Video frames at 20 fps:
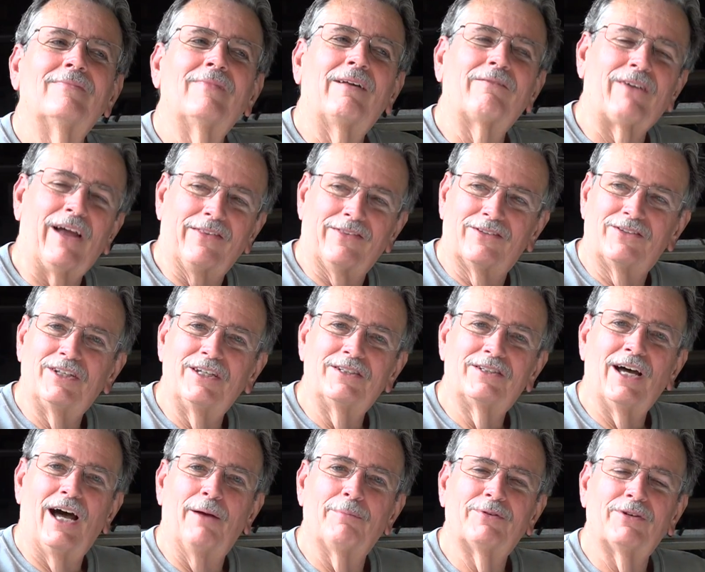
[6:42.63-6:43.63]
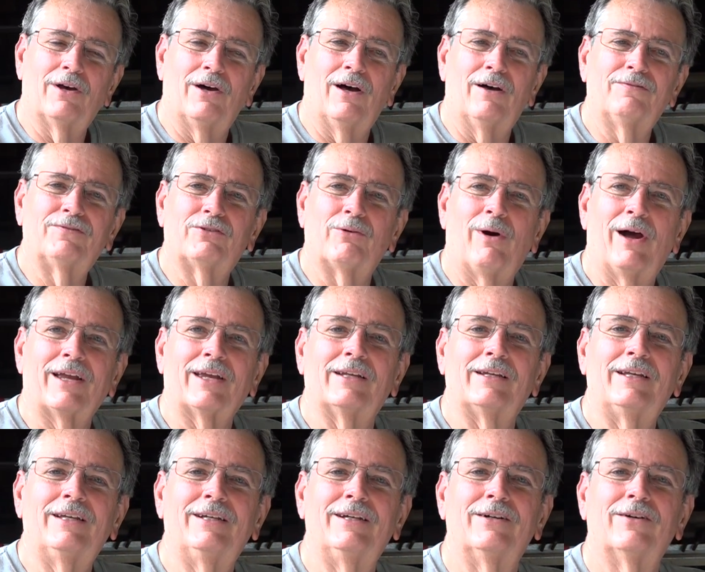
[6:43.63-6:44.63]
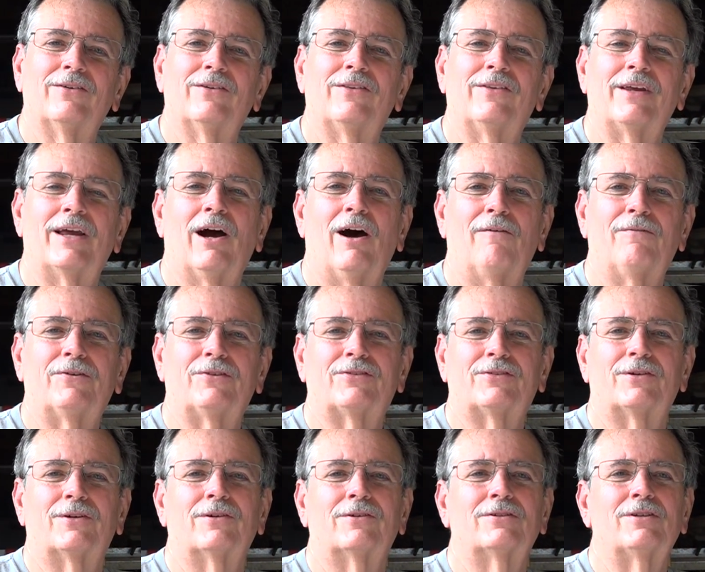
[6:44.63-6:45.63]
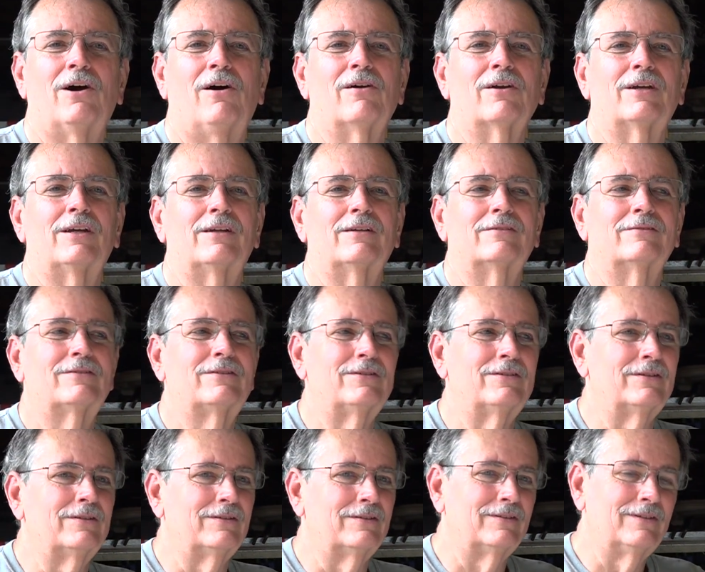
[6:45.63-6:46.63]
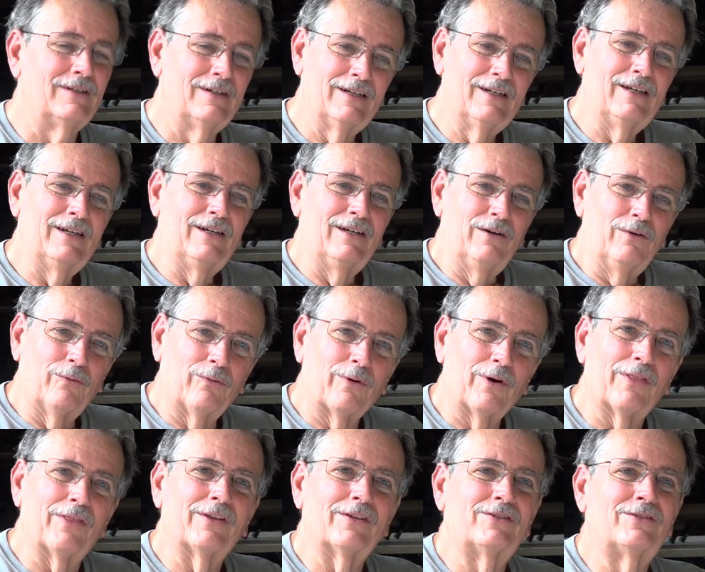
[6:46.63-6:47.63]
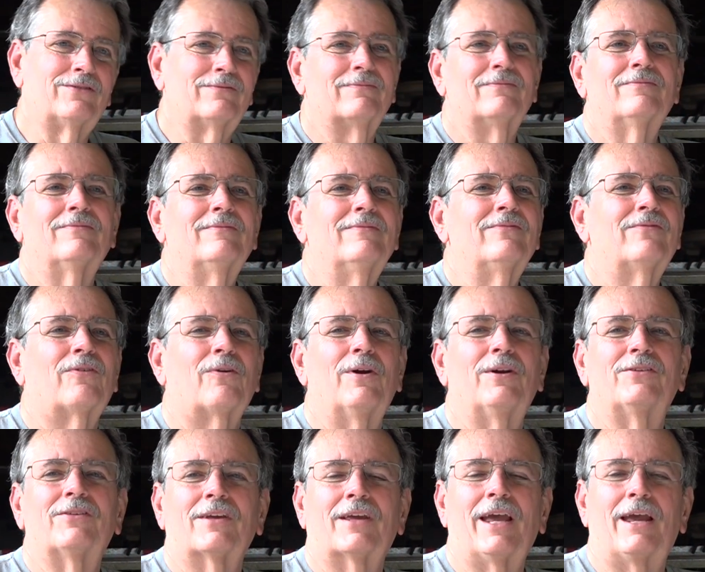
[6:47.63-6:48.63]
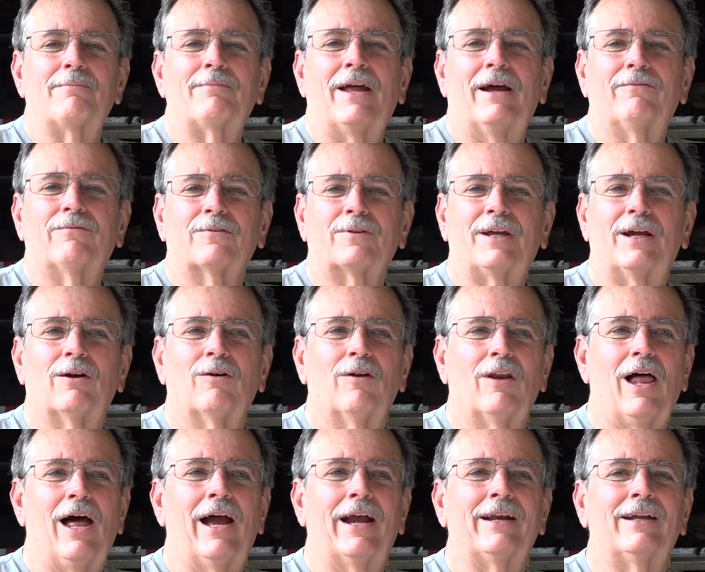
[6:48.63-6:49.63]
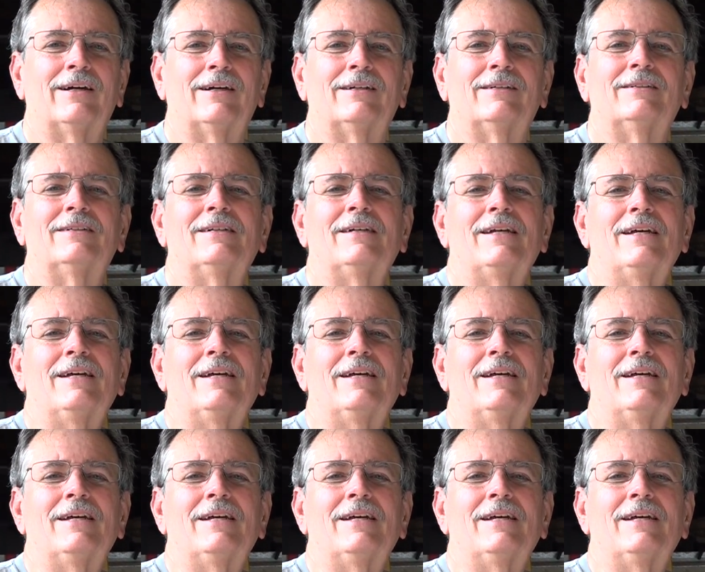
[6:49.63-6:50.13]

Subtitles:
I've got the T-tops off, so I can hear the officer talking to one of the friends that came down from Carolina.